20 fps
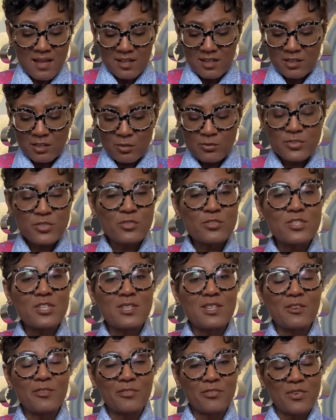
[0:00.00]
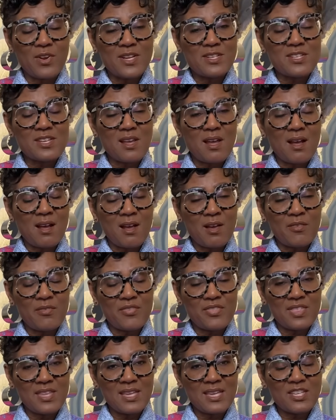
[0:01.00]
closer to the front of
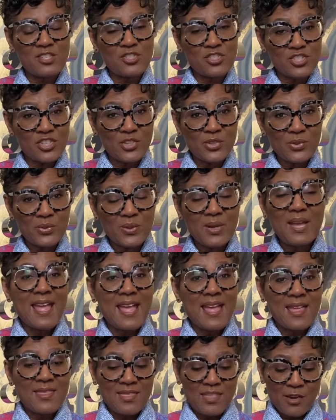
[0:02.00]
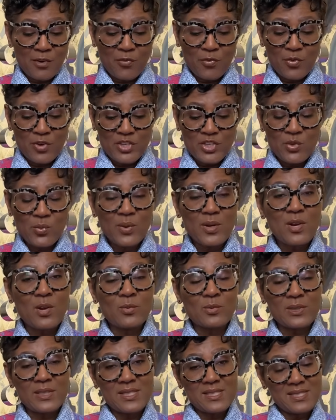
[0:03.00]
the shoe, and therefore you would
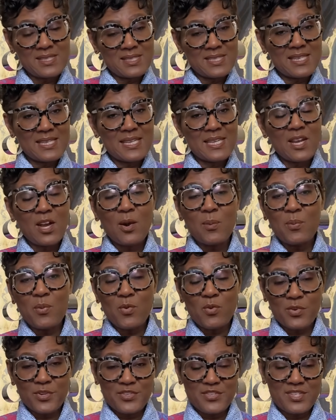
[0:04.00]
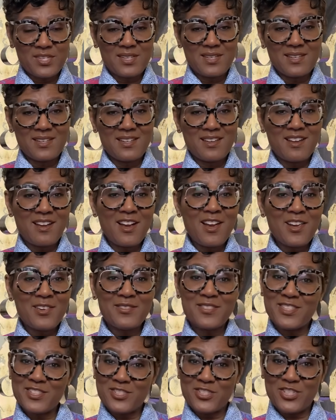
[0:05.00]
only see a portion
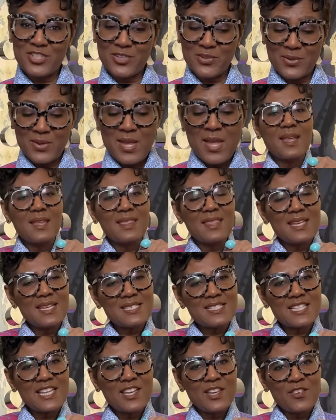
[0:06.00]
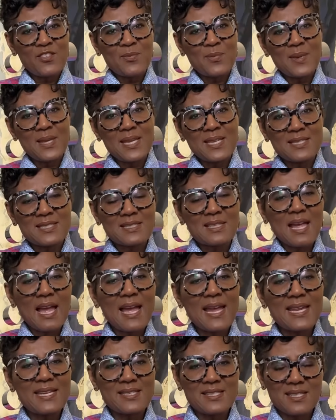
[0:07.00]
of the shoe. These give me
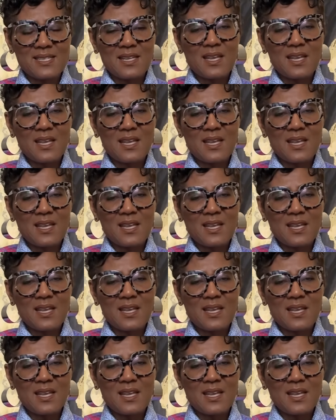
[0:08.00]
slight